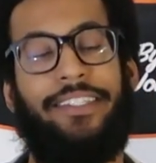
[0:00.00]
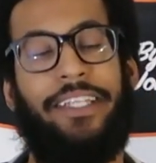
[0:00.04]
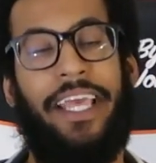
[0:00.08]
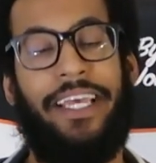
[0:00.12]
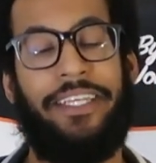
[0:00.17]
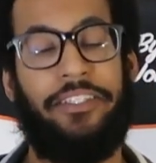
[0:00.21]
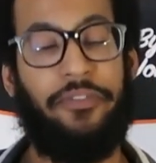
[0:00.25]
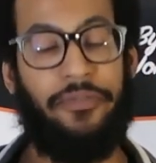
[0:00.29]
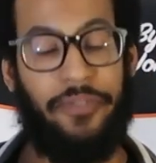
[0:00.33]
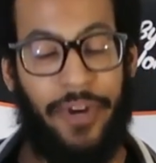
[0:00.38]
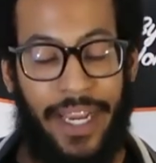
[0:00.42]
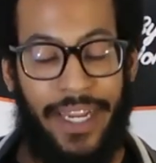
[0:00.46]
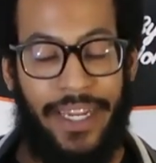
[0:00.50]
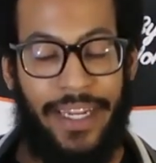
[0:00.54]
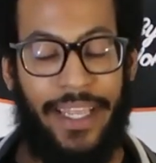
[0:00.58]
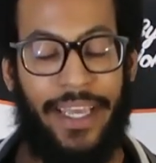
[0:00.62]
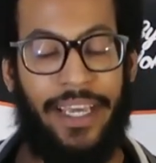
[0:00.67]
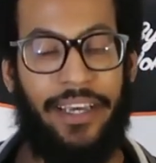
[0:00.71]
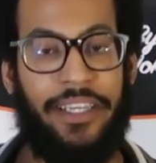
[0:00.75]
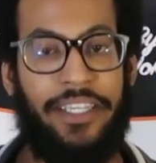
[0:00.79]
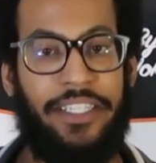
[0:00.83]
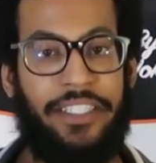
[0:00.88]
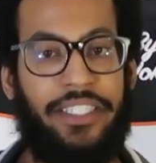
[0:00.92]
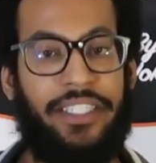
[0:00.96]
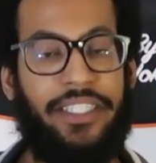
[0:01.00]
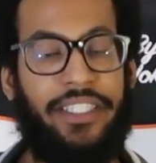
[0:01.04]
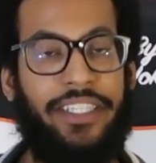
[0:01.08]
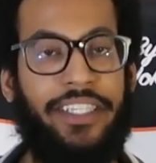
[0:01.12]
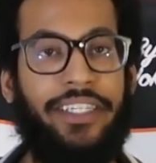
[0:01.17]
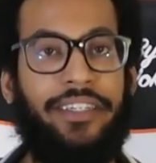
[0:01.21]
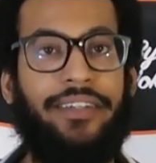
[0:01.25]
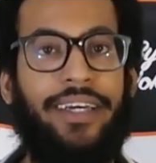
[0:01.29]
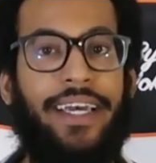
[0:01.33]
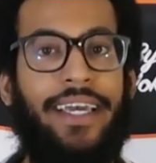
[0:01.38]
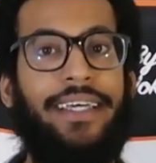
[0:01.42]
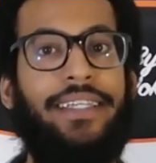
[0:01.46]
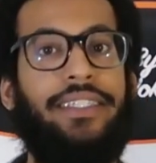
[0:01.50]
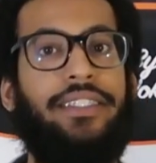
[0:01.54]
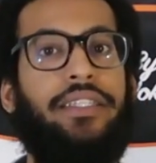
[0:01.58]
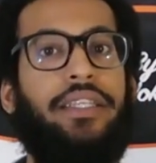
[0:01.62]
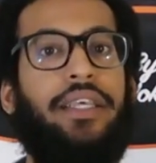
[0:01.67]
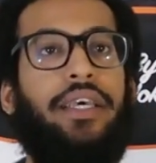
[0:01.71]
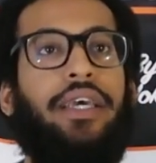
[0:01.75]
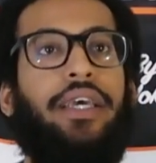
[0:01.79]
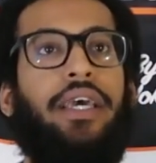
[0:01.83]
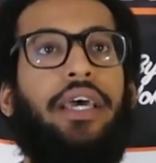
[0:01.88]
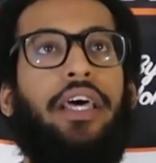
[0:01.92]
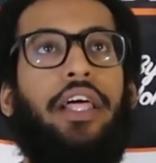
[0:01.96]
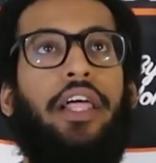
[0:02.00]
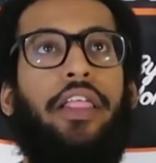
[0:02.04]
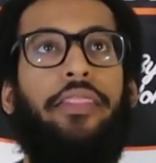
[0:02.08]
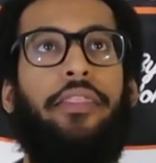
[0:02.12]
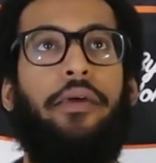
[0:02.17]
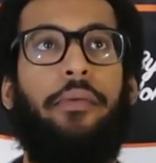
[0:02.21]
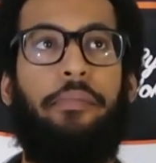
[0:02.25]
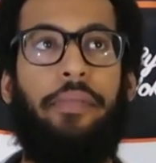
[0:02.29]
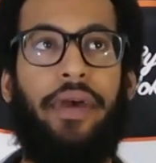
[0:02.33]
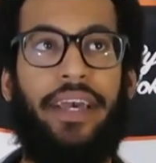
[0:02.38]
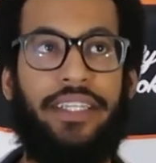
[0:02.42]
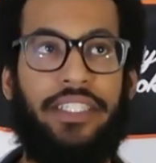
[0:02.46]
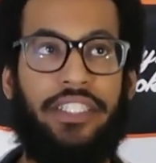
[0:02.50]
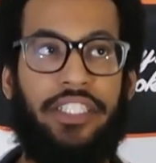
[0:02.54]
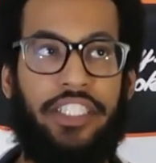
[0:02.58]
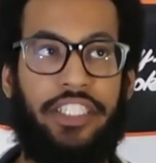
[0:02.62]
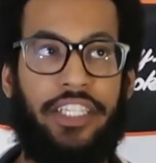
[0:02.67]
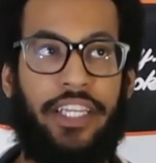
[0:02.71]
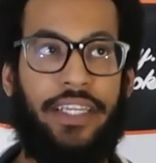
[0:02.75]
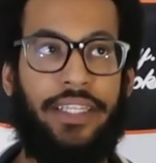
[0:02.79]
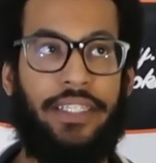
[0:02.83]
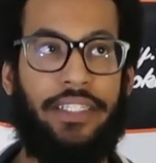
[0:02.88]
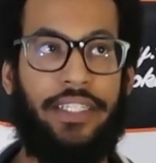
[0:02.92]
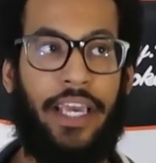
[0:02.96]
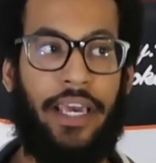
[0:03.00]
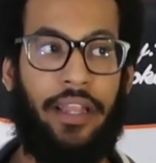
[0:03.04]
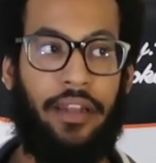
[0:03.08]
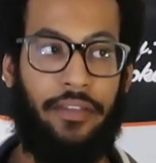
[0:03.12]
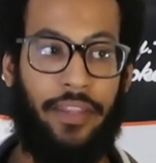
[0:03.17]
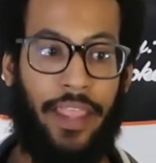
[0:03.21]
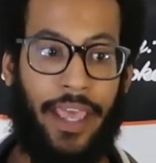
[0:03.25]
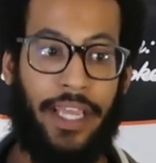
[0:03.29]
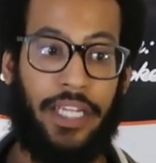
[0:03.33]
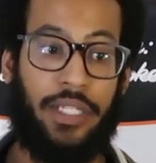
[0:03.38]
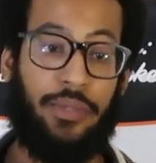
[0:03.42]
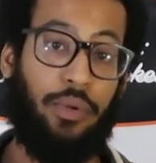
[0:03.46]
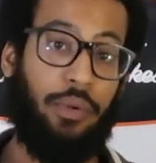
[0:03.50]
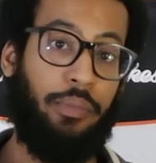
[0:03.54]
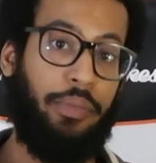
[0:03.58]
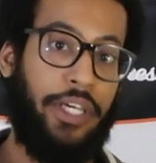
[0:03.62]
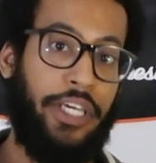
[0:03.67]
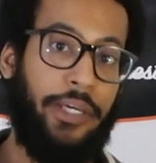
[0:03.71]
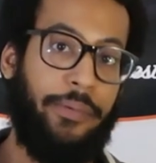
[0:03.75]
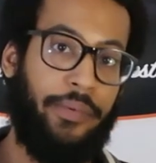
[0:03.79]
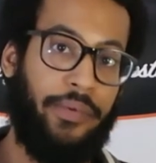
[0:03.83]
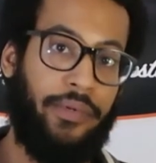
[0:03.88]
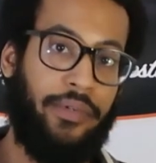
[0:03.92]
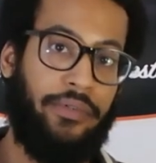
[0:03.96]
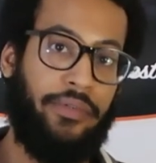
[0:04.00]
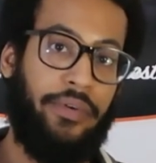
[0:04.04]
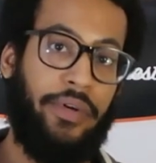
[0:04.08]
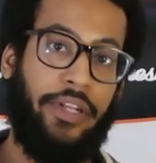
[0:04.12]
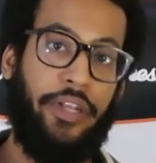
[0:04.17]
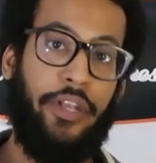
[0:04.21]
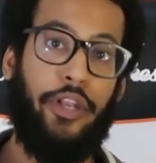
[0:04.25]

As of right now, he still has the best chance out of the actual people.